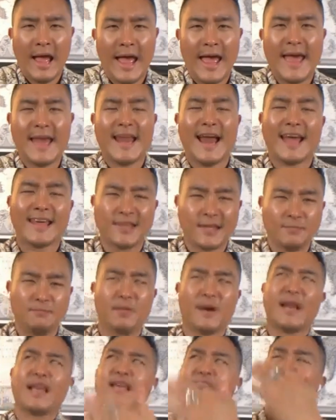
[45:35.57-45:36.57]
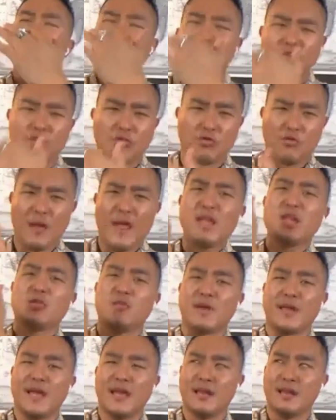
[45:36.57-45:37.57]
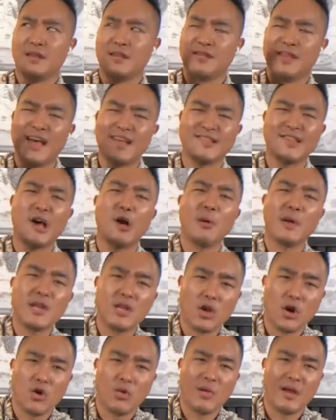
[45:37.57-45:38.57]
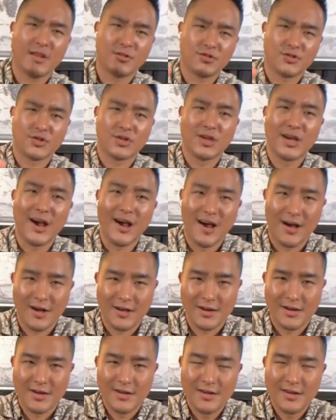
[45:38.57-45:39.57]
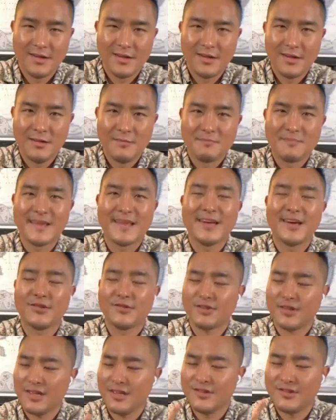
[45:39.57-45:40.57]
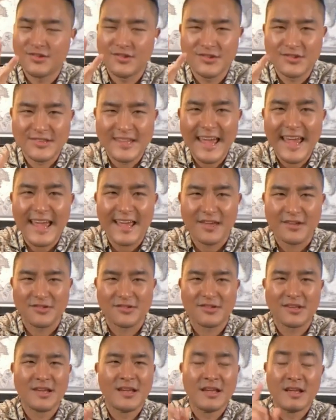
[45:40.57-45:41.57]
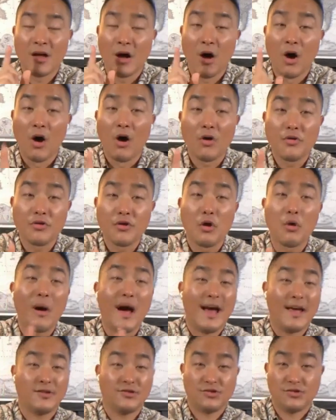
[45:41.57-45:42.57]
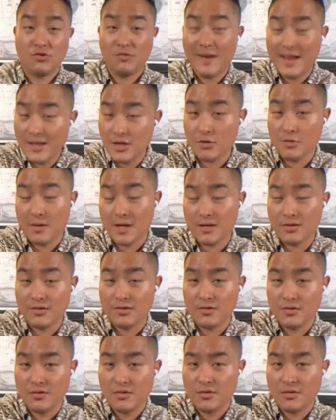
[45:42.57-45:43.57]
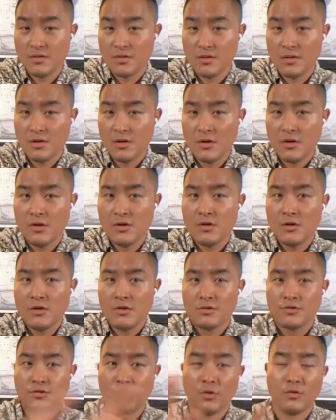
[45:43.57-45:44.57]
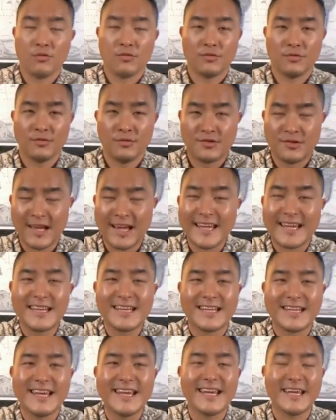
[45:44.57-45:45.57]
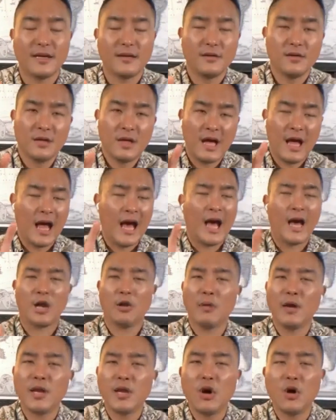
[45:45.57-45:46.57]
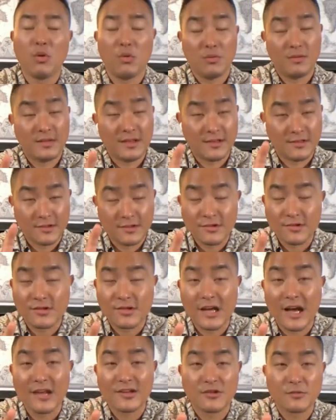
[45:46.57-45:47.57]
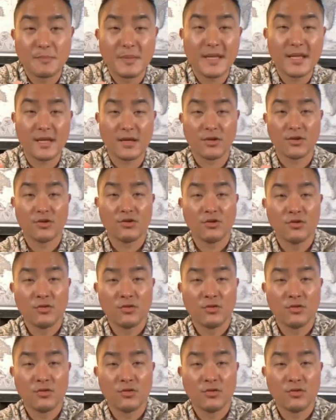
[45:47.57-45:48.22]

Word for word: And I, but I keep surrendering it. That's how I know it's God because it stays although I surrender it. So second key how do I know that this is God speaking?